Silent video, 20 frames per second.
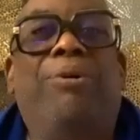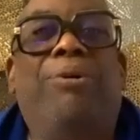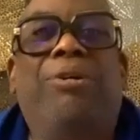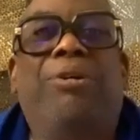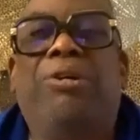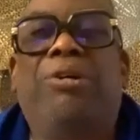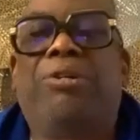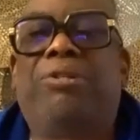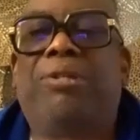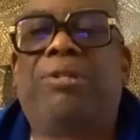I'm gonna
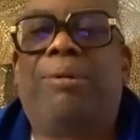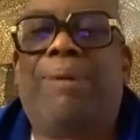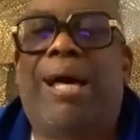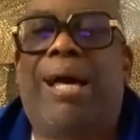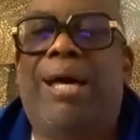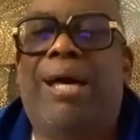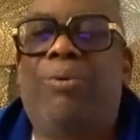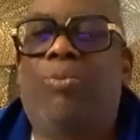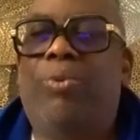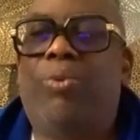cook some
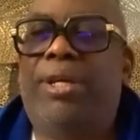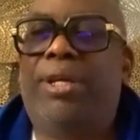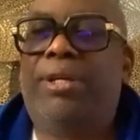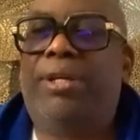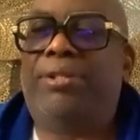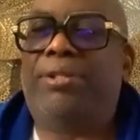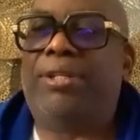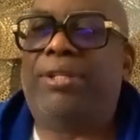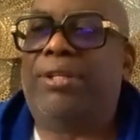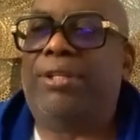hot
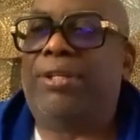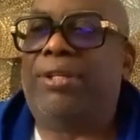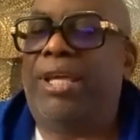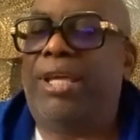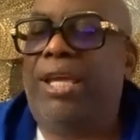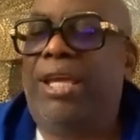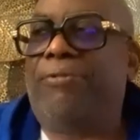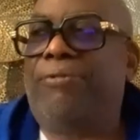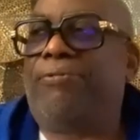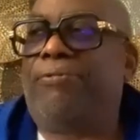wings in the
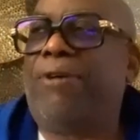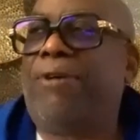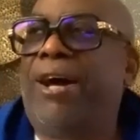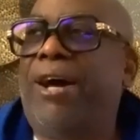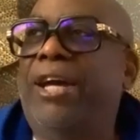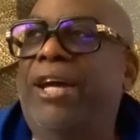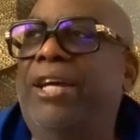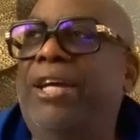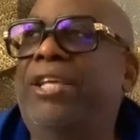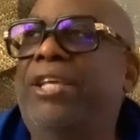air
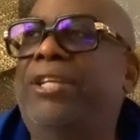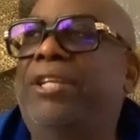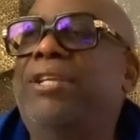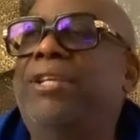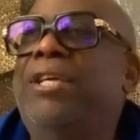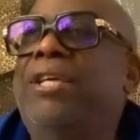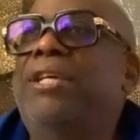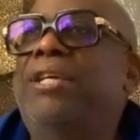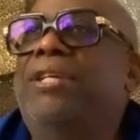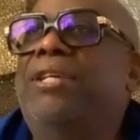fryer, and
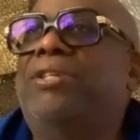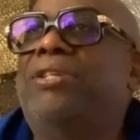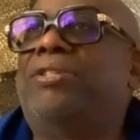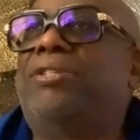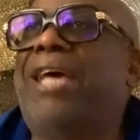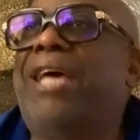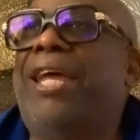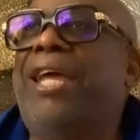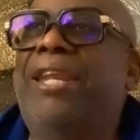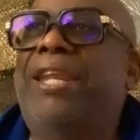
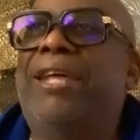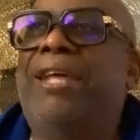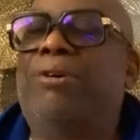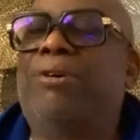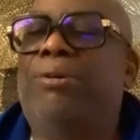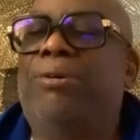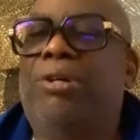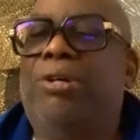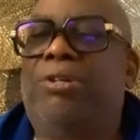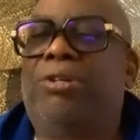Saturday I'm
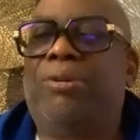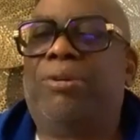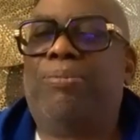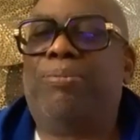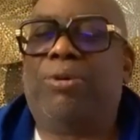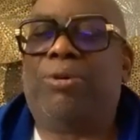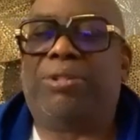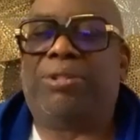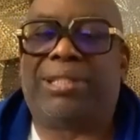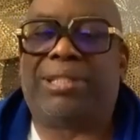gonna cook
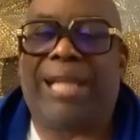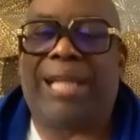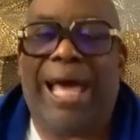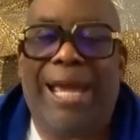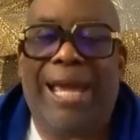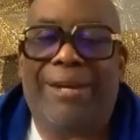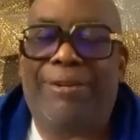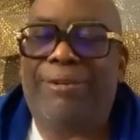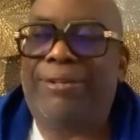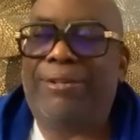some more
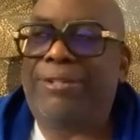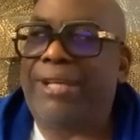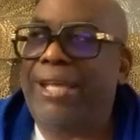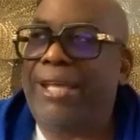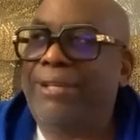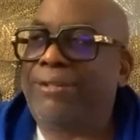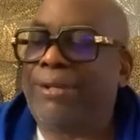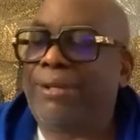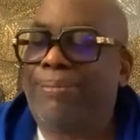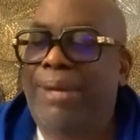sliders
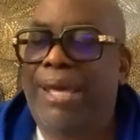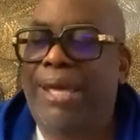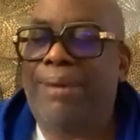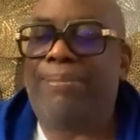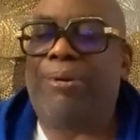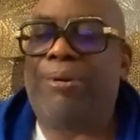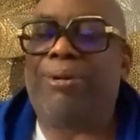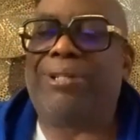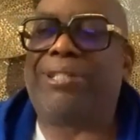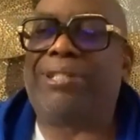and some
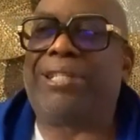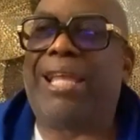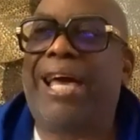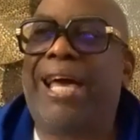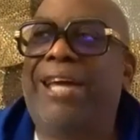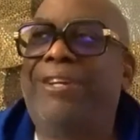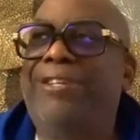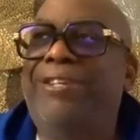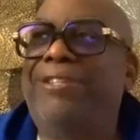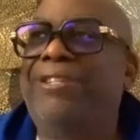hamburger
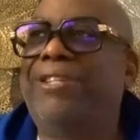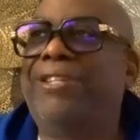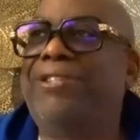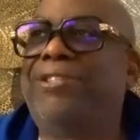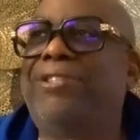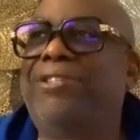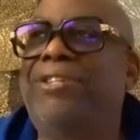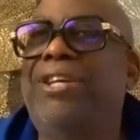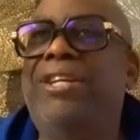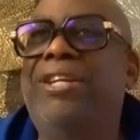sliders, and
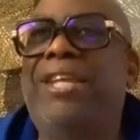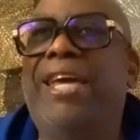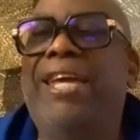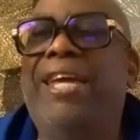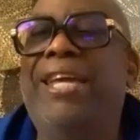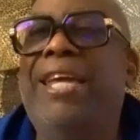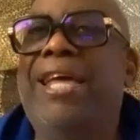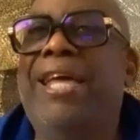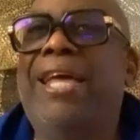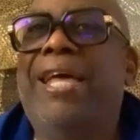Sunday,